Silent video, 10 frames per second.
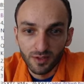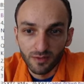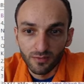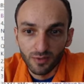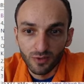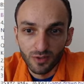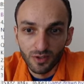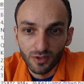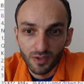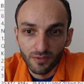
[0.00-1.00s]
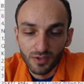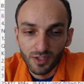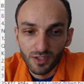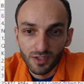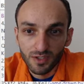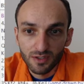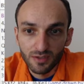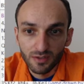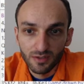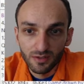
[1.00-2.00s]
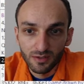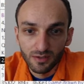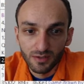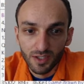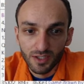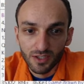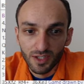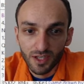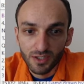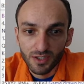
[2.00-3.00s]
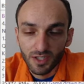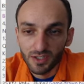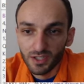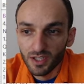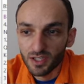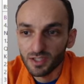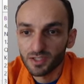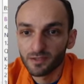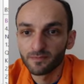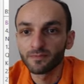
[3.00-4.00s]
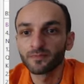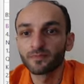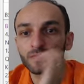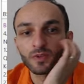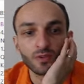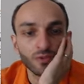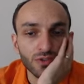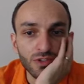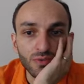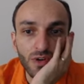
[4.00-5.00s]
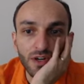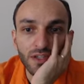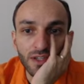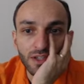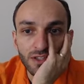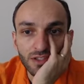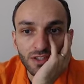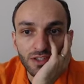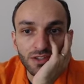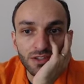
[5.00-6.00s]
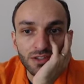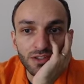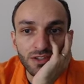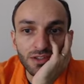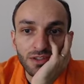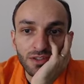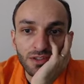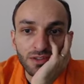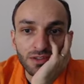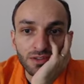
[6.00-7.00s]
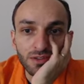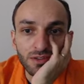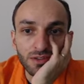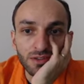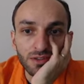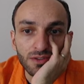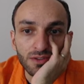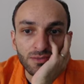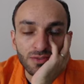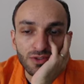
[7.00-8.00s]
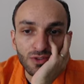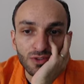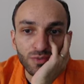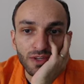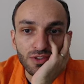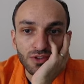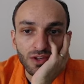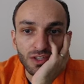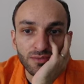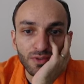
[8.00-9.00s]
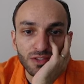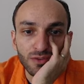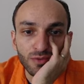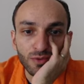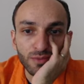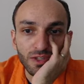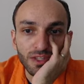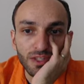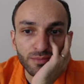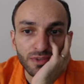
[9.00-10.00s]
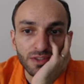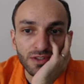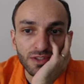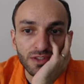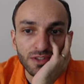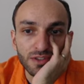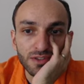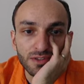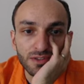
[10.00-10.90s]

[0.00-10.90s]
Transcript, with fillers: f4 f6 takes takes takes takes rook c1 and here uh, it's not much tiny better for black I played this